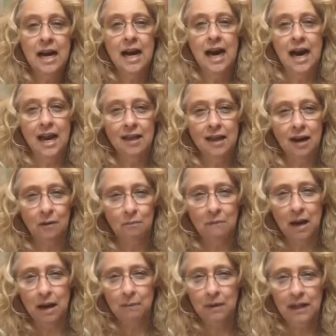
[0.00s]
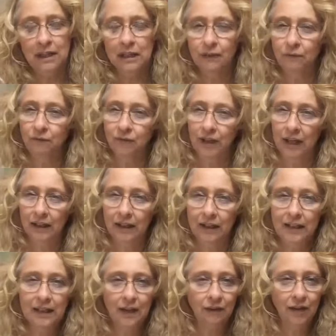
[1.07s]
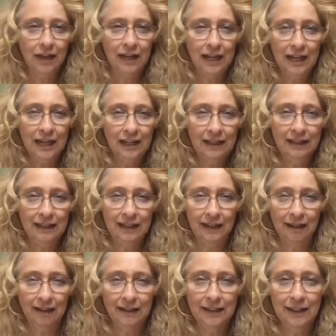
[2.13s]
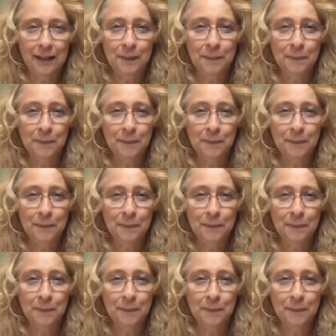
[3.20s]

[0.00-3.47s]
and there may be some feelings of uneasiness